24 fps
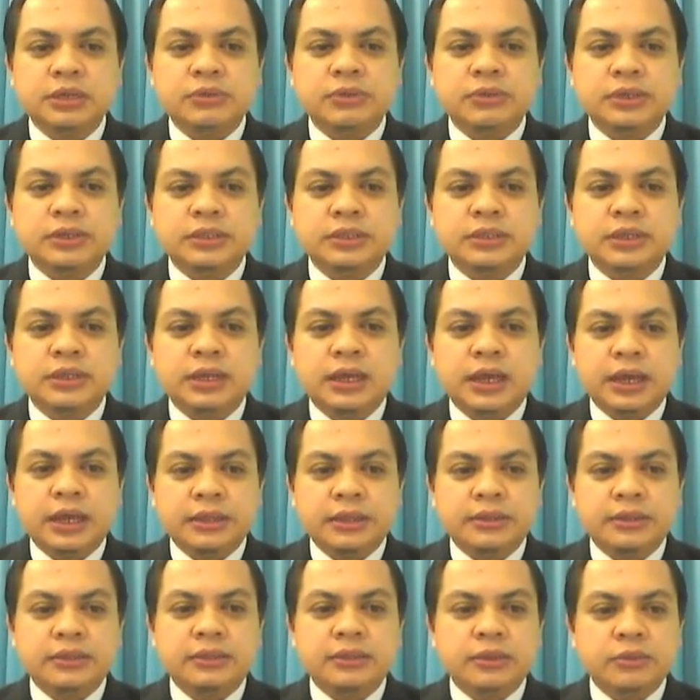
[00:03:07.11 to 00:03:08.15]
We
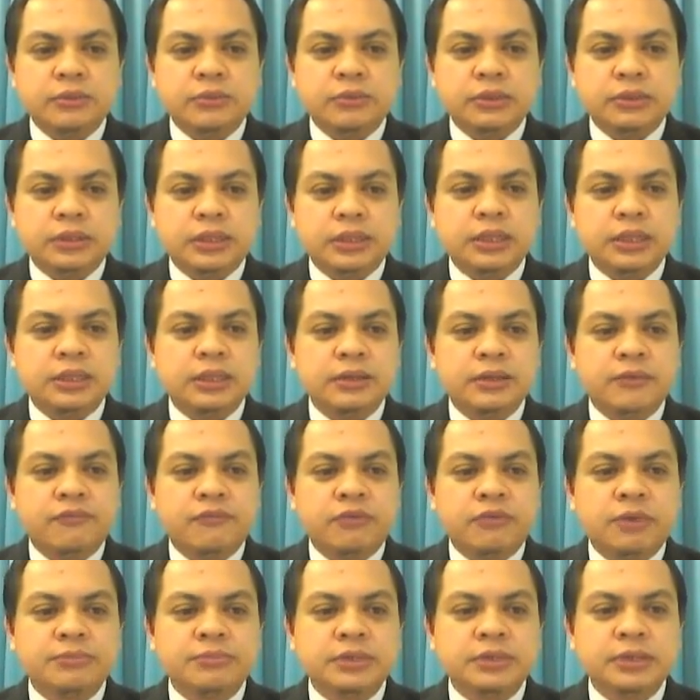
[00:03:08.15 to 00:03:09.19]
take it
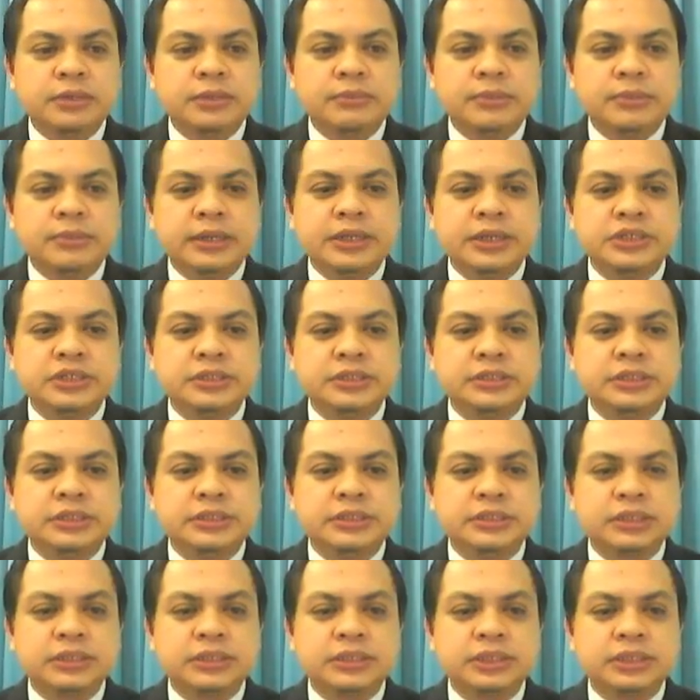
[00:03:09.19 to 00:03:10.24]
from Malaysian
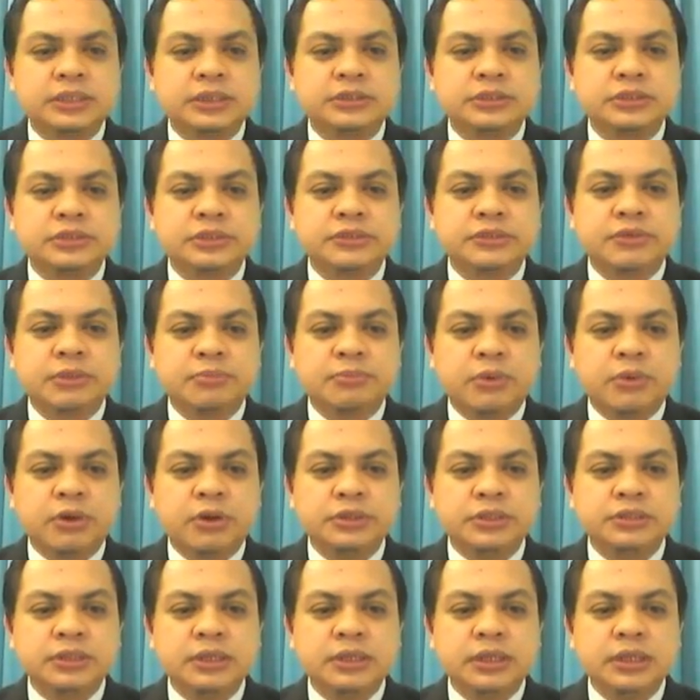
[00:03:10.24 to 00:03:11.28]
Digital Social
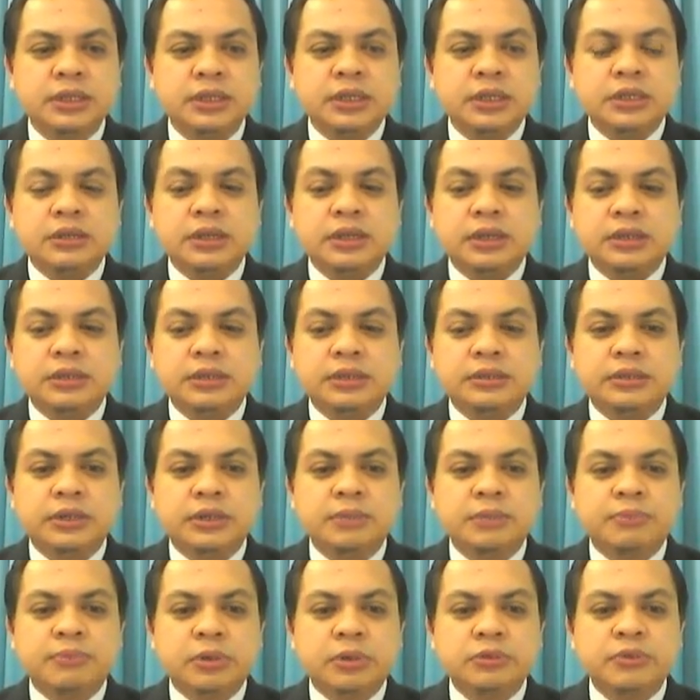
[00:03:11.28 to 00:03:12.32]
Reports, the
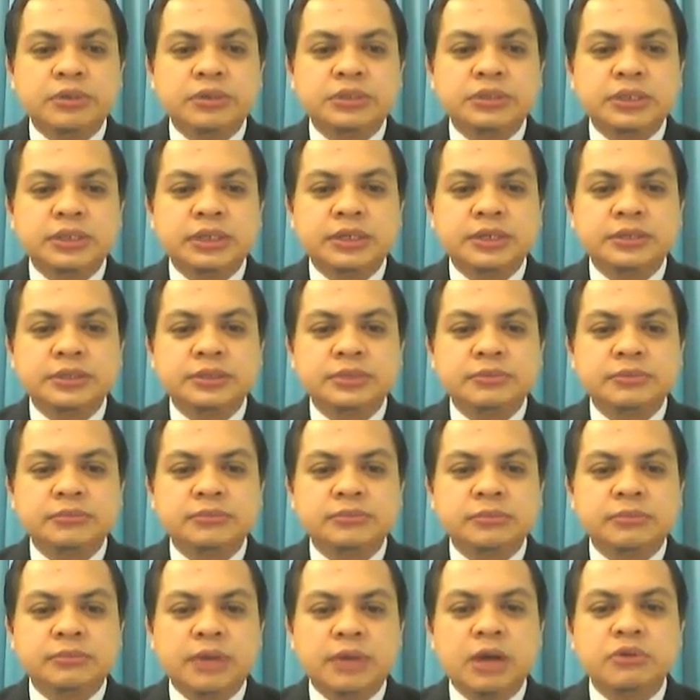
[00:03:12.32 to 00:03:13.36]
report which
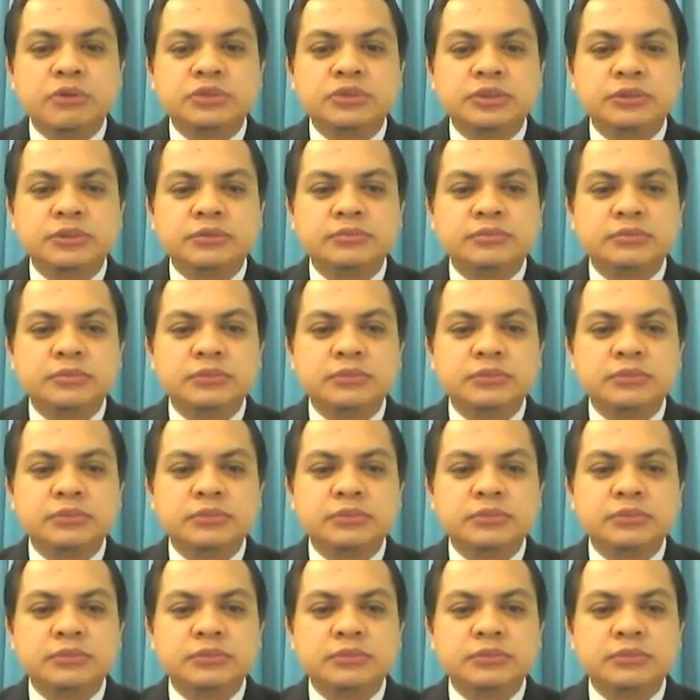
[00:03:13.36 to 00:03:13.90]
browse